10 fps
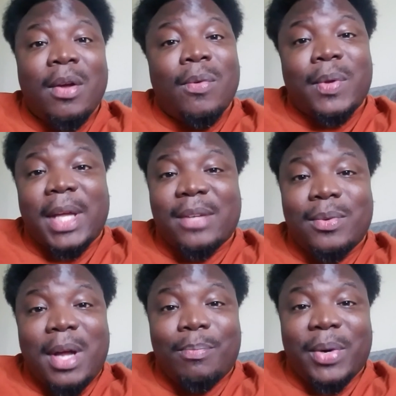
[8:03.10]
Well, that's
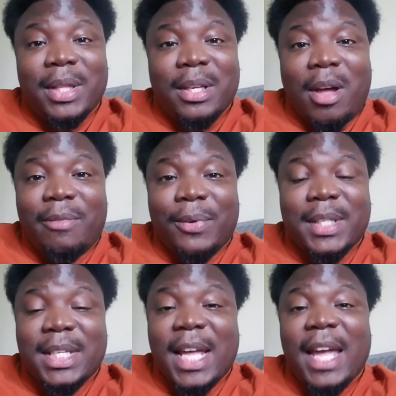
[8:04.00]
what I'm breathing on for
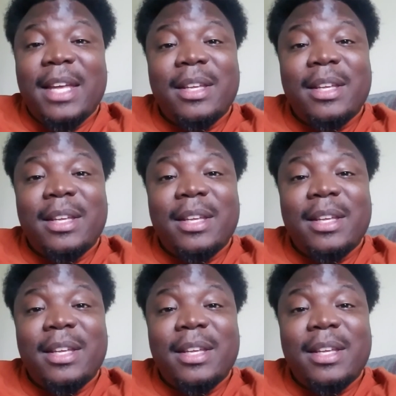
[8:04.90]
today.